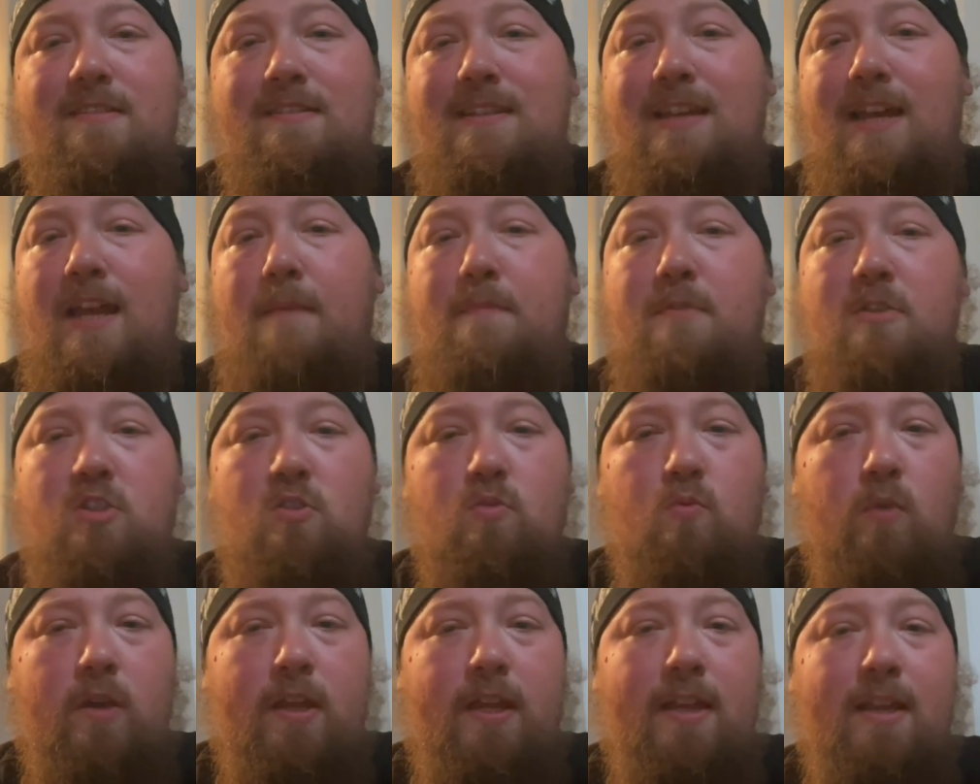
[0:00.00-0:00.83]
Time to
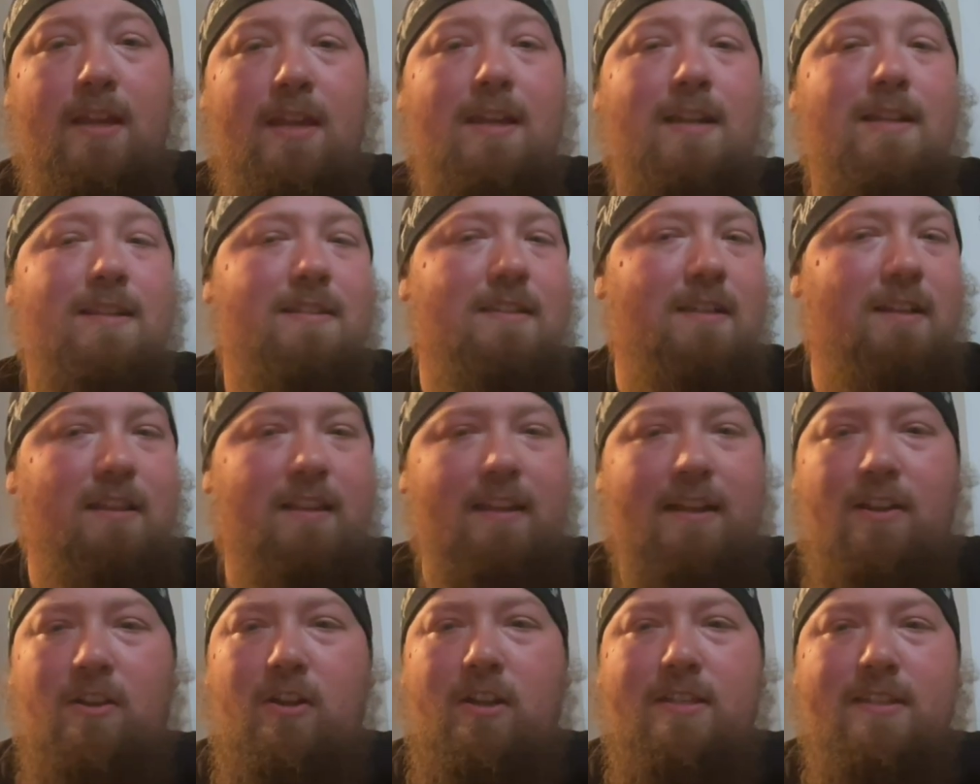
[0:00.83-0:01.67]
swing,
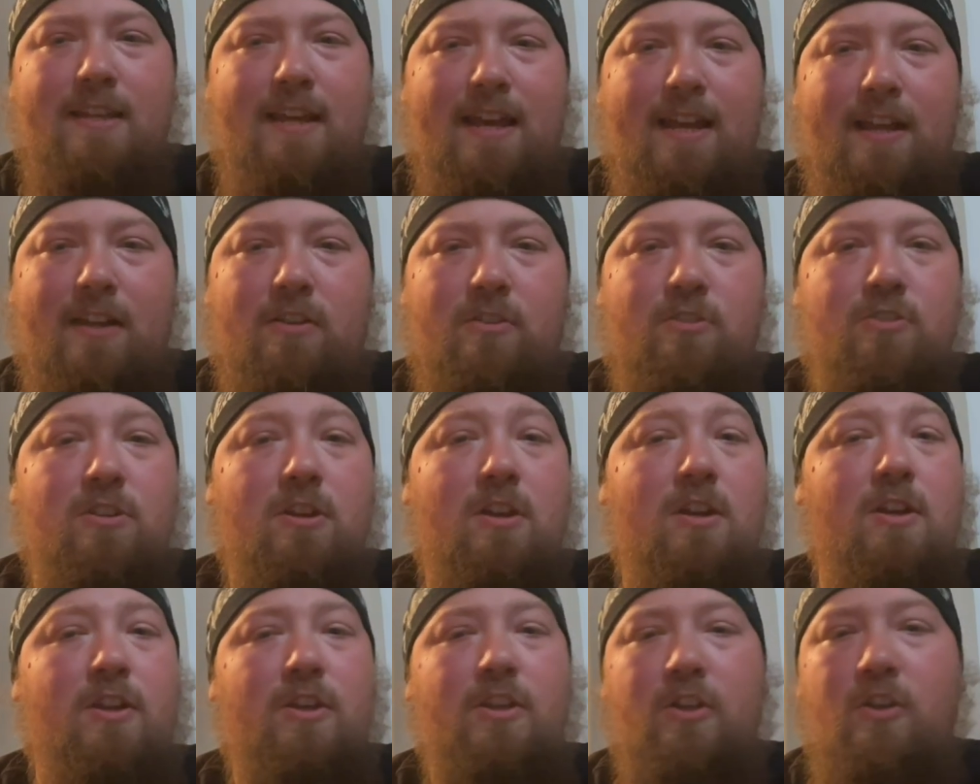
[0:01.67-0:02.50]
declare attackers,
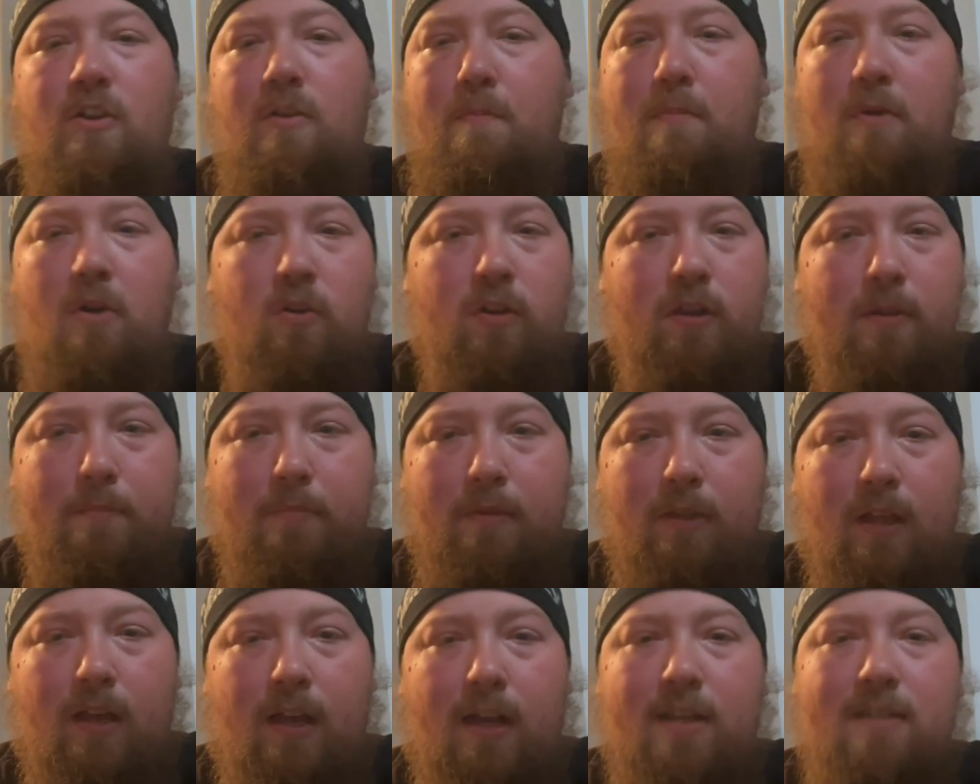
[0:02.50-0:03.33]
your opponent
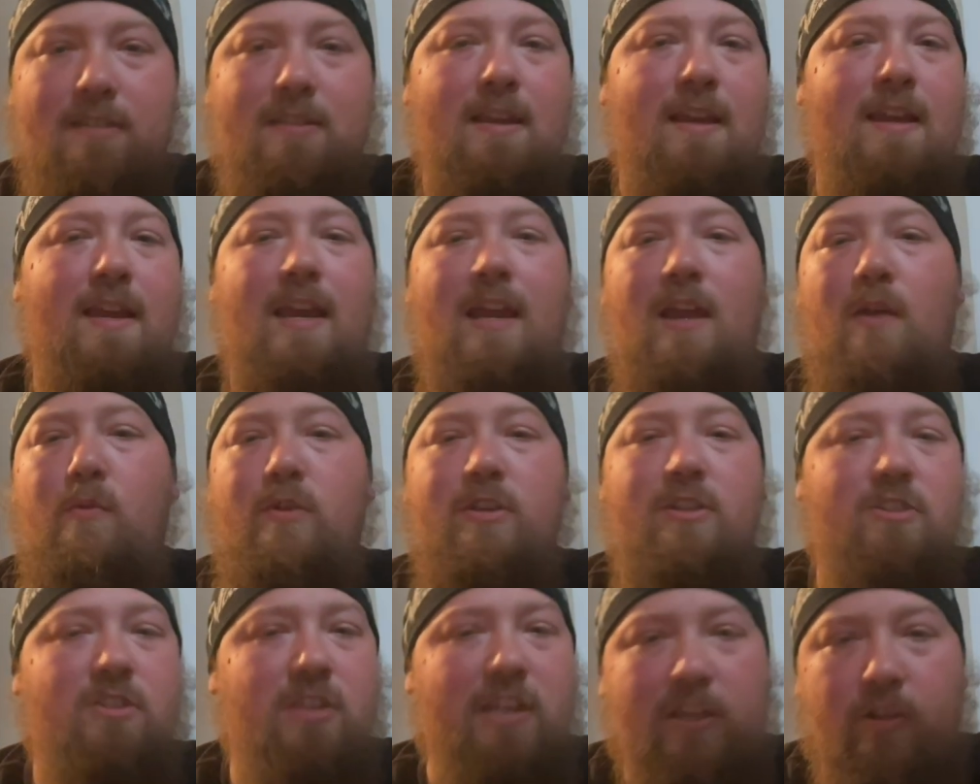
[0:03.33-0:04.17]
blocks, and we
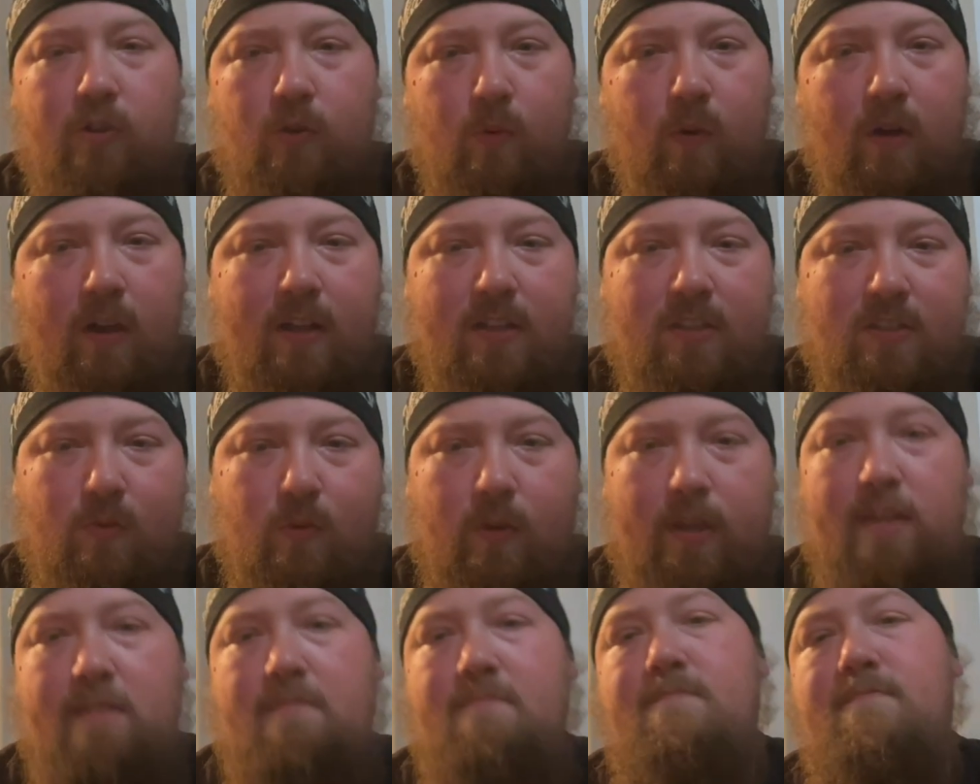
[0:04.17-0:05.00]
see who walks
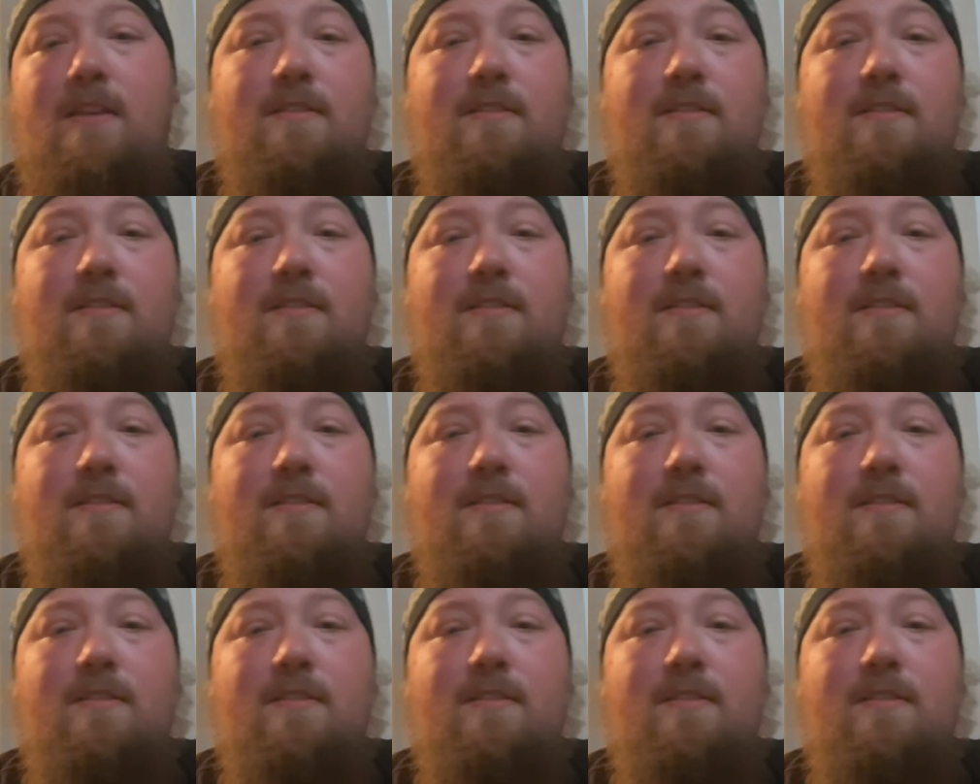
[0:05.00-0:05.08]
away.